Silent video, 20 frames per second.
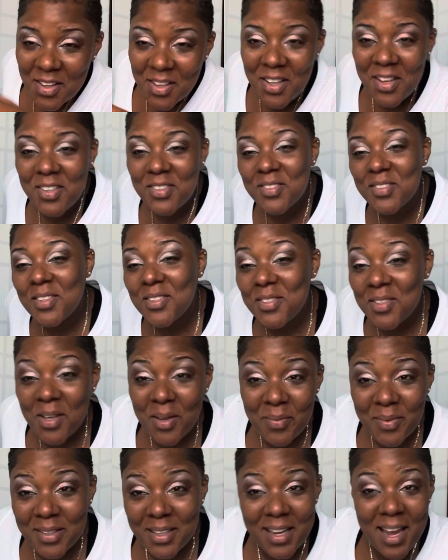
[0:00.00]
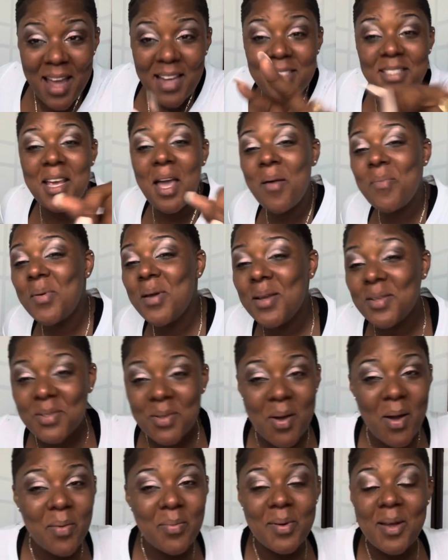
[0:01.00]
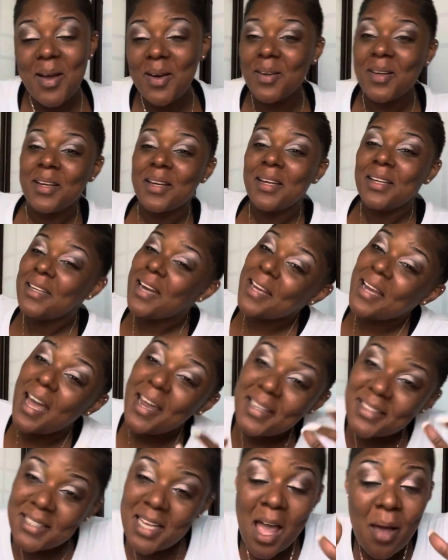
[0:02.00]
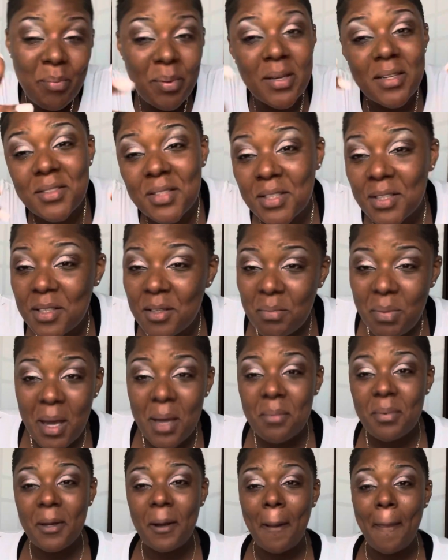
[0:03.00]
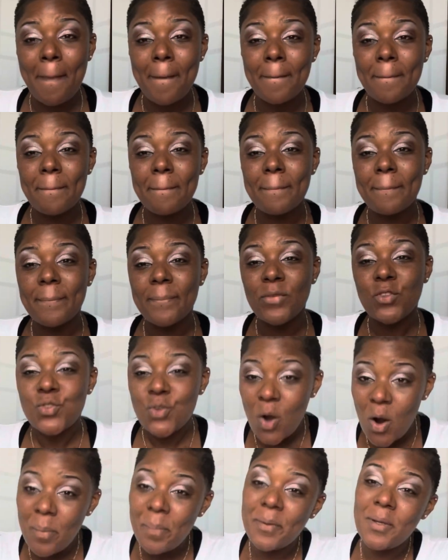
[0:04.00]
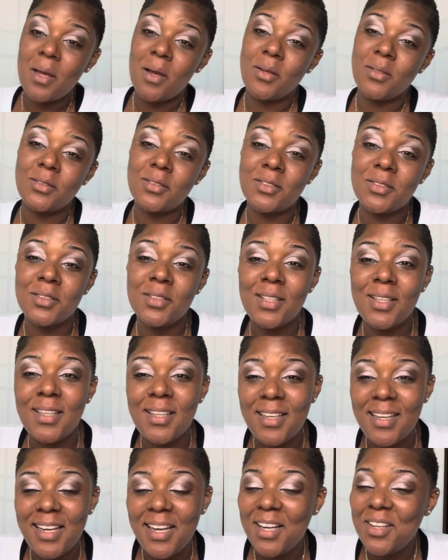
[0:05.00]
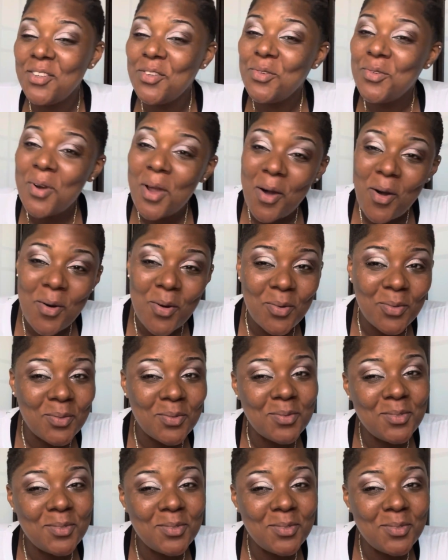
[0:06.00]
listening to me? You gotta tap in, Scorpio. They gotta tap into you, baby. Scorpios. And you know,